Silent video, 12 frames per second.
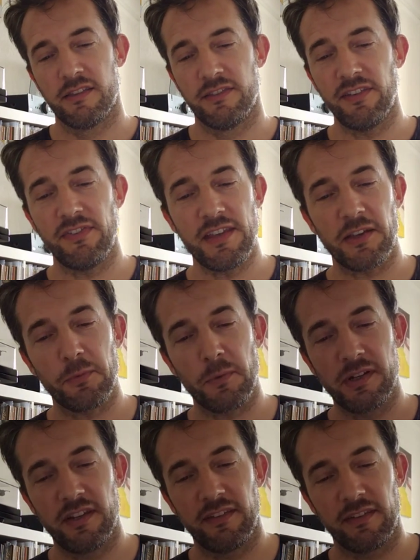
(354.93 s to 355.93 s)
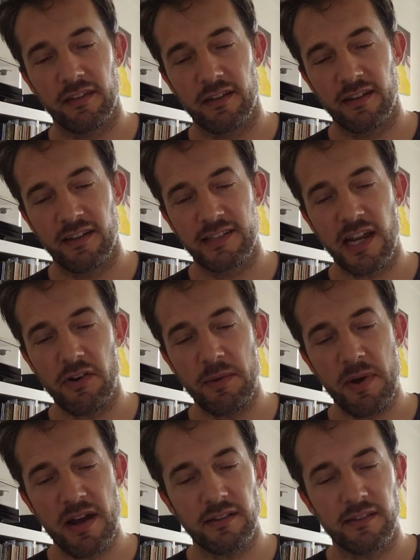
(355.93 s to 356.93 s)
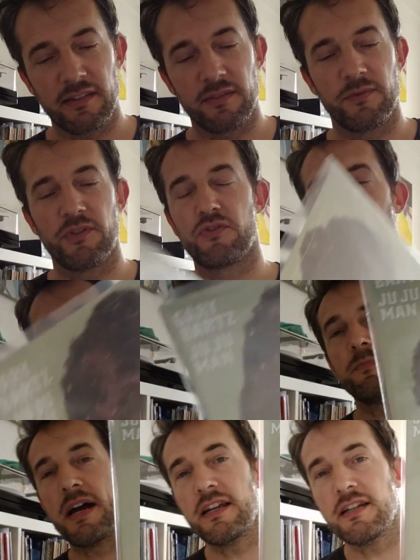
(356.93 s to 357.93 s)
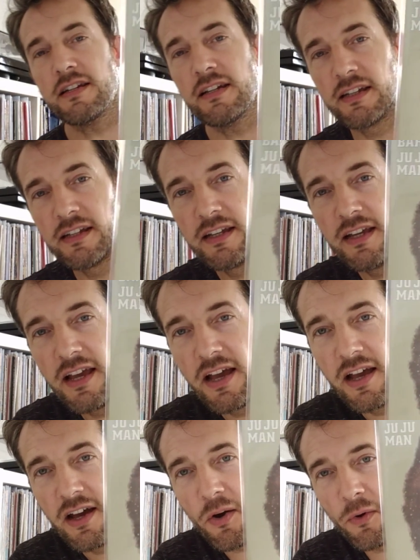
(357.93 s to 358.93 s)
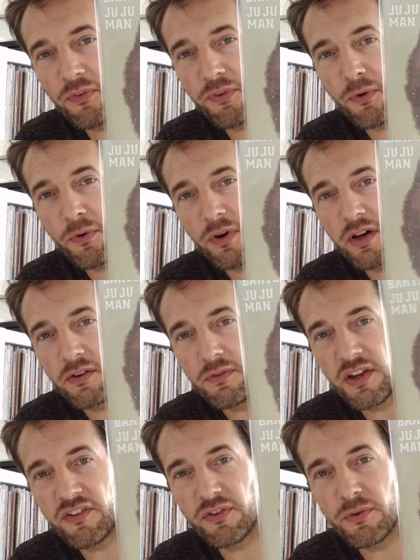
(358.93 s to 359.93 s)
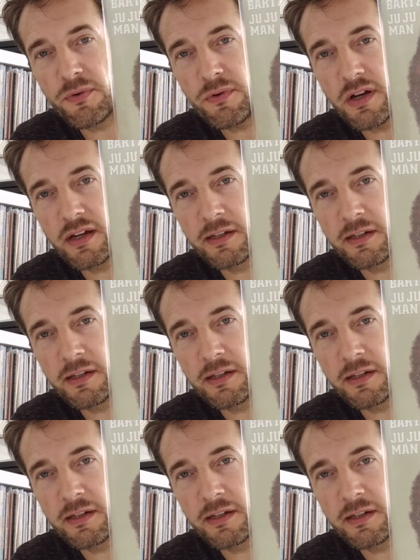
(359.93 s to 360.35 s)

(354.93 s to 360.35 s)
this next one is Gary Bart's Juju Man, also a reissue,